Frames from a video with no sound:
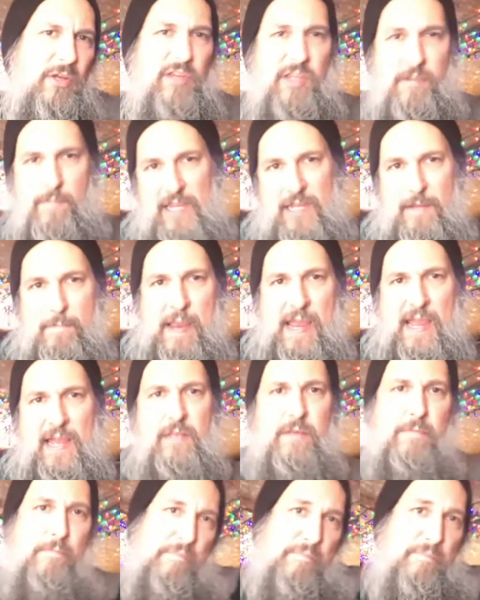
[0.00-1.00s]
You make a
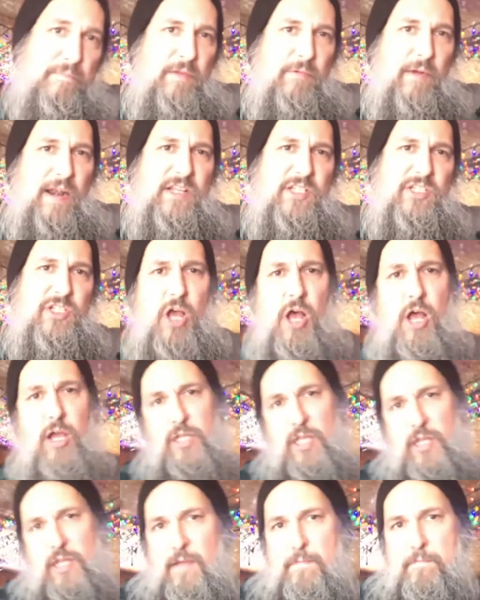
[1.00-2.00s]
band, you write a song,
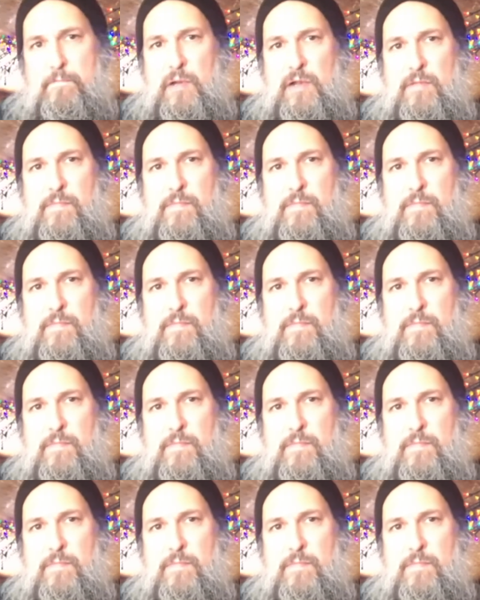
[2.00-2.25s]
you put